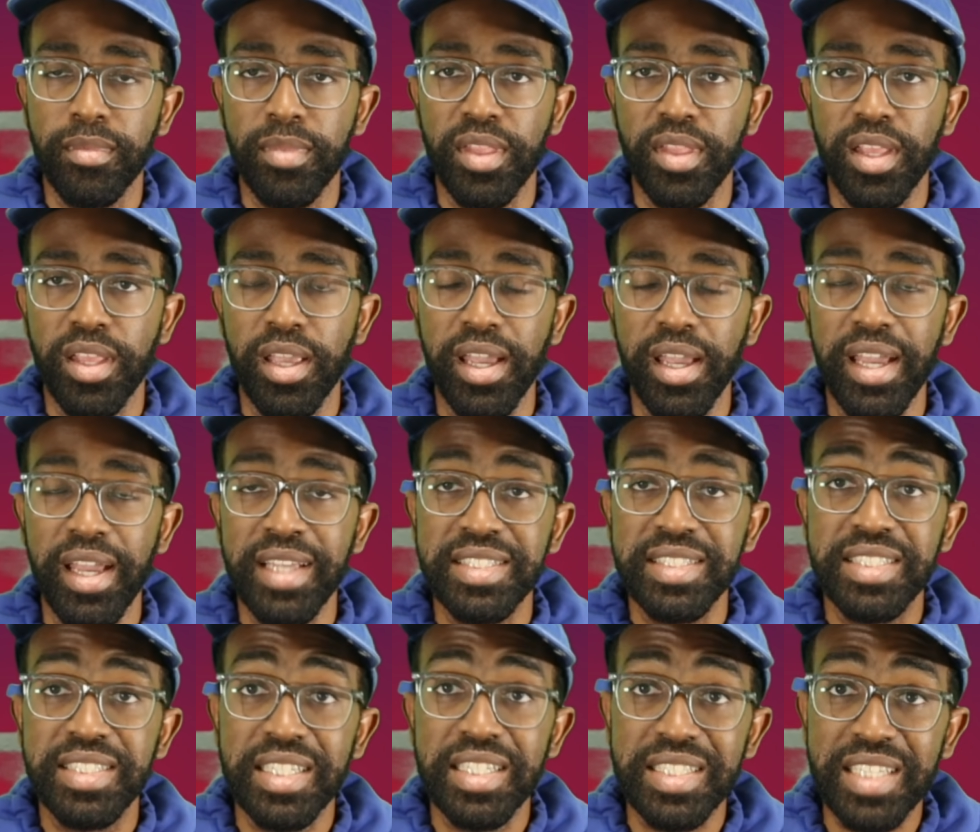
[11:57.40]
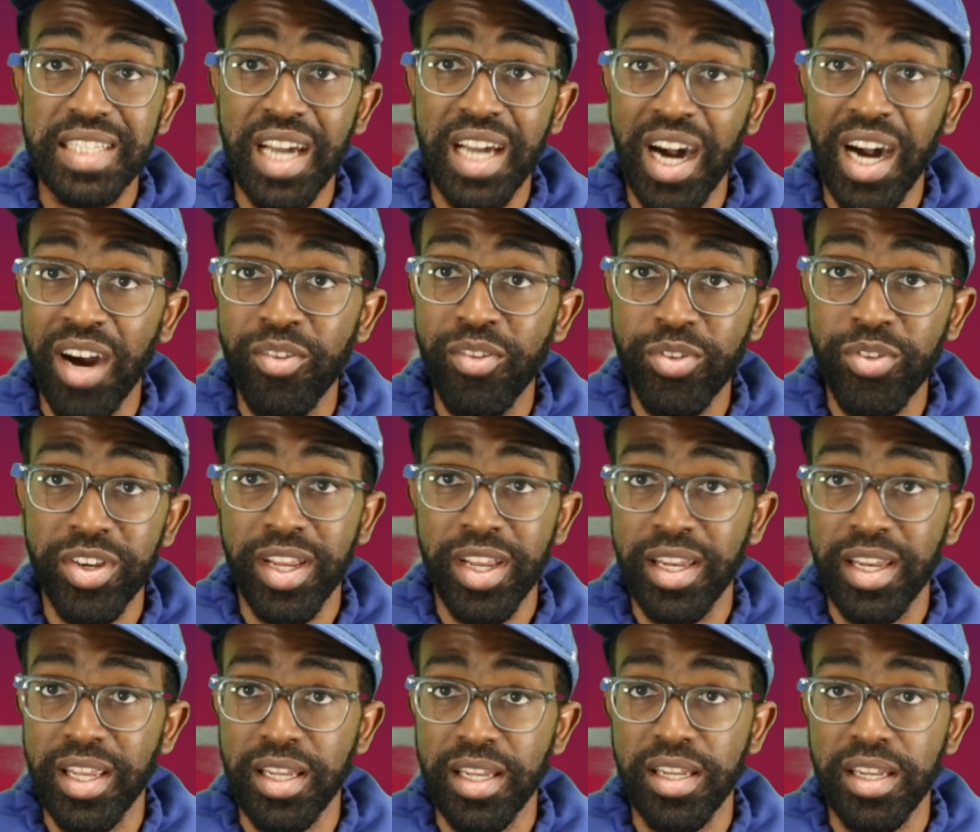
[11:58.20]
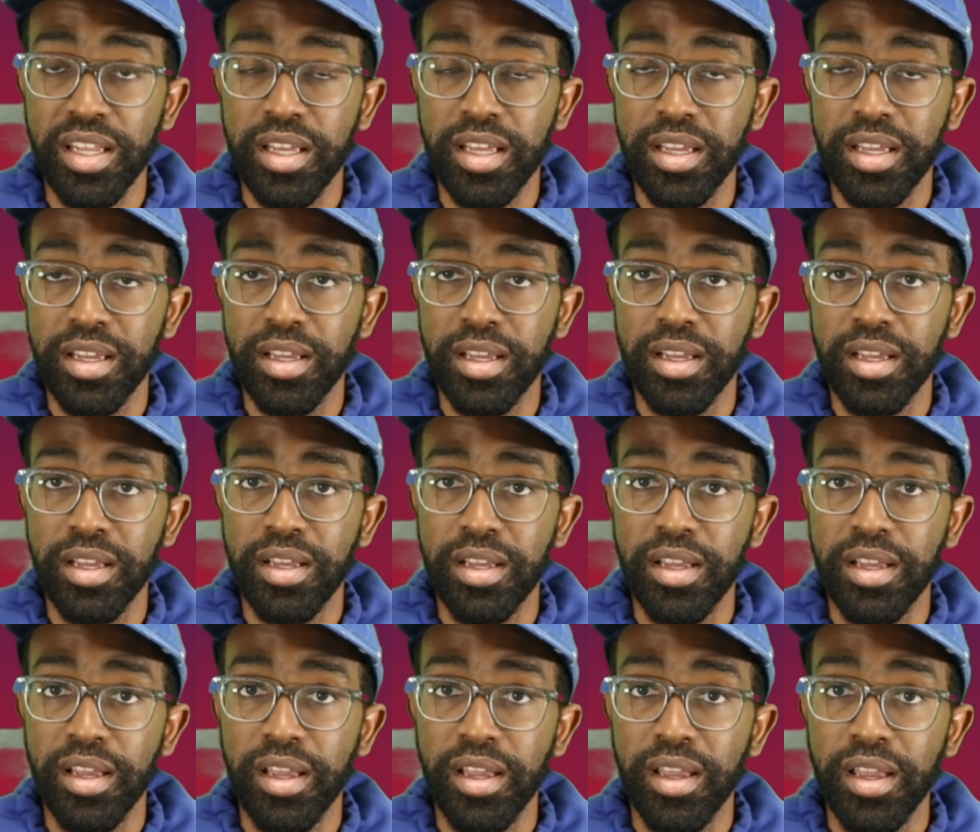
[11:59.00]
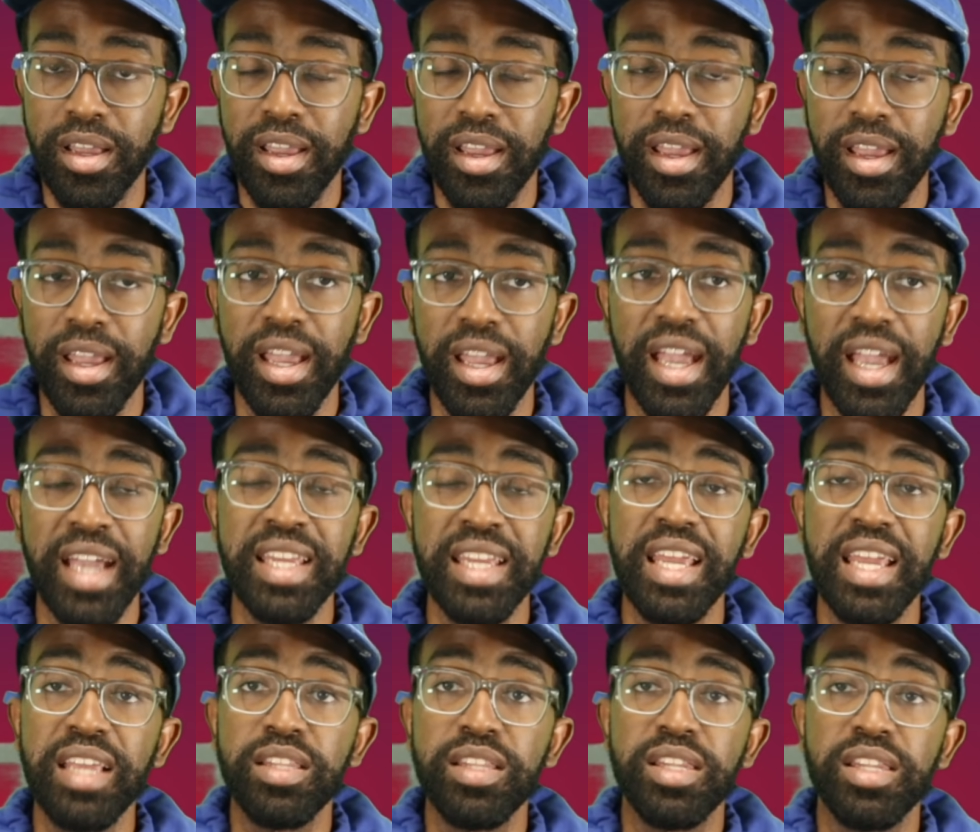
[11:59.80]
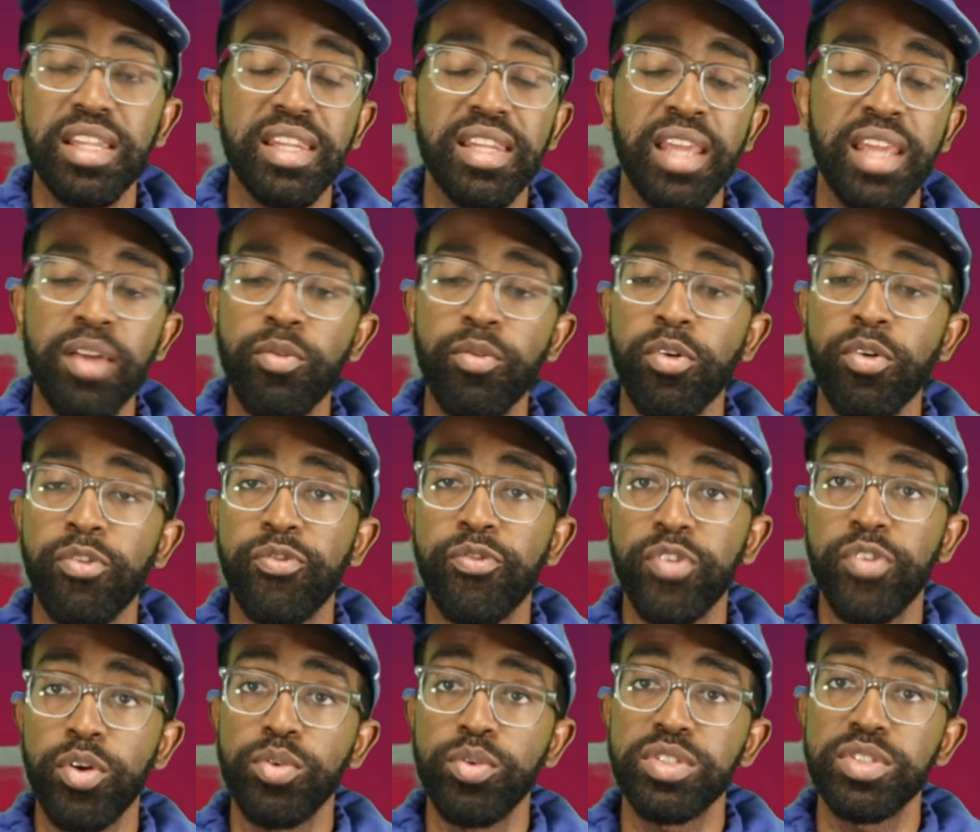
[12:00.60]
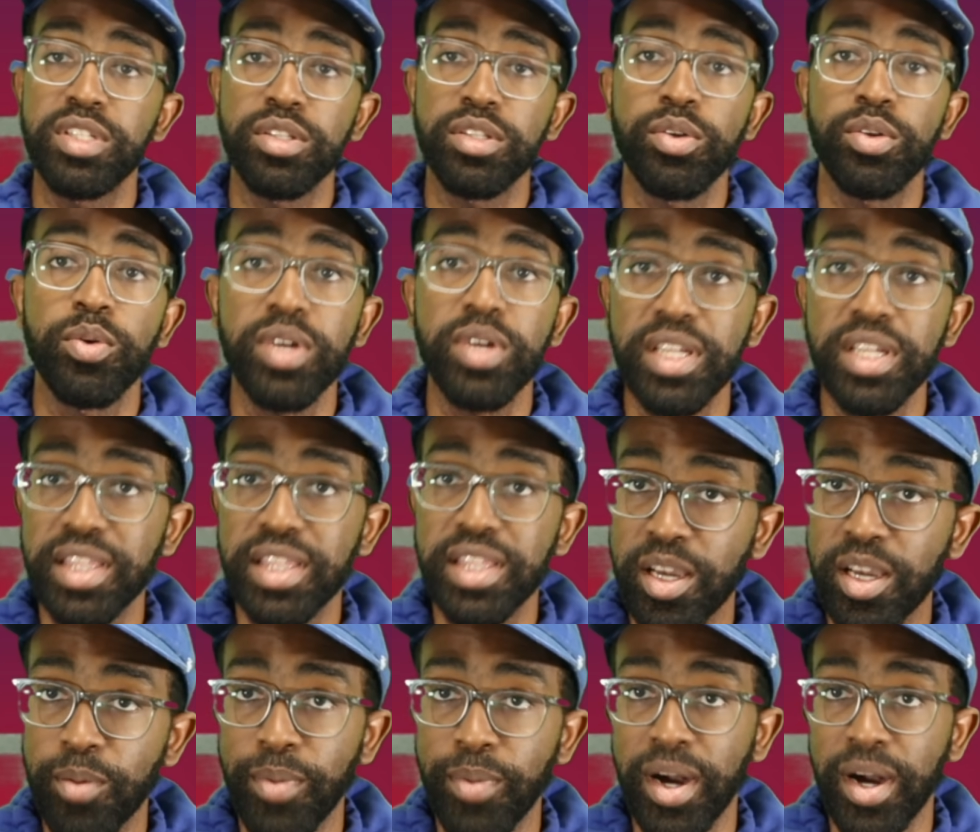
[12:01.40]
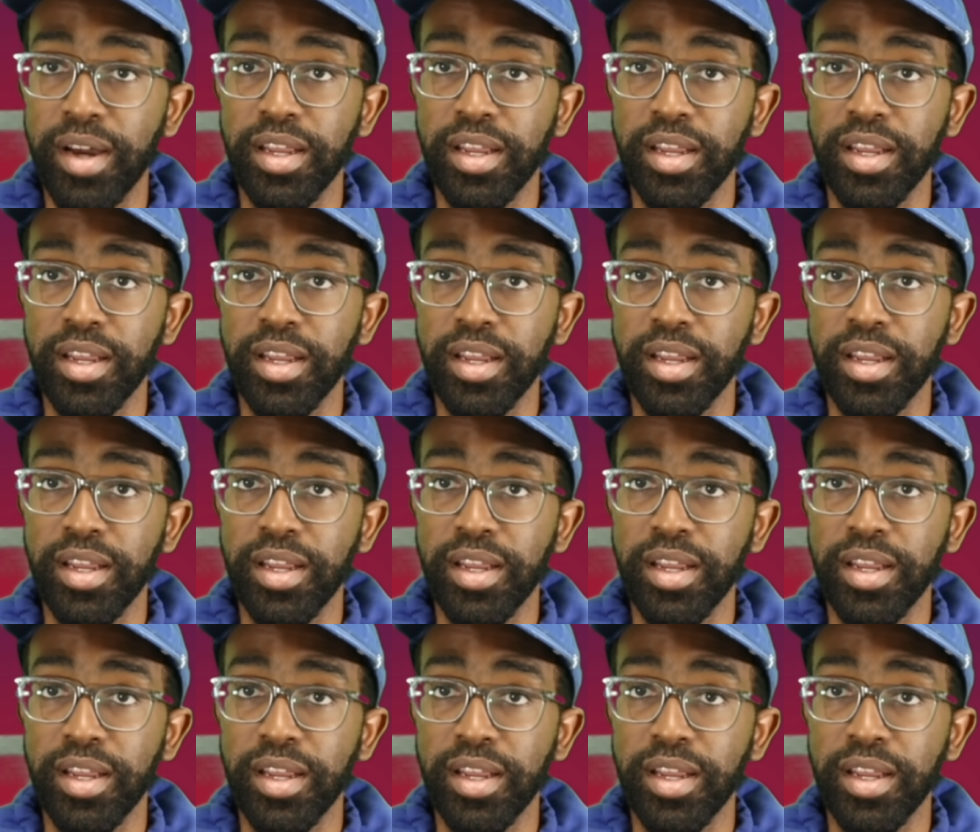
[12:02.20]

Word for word: It's just covered in it. And they they refuse to do anything about it.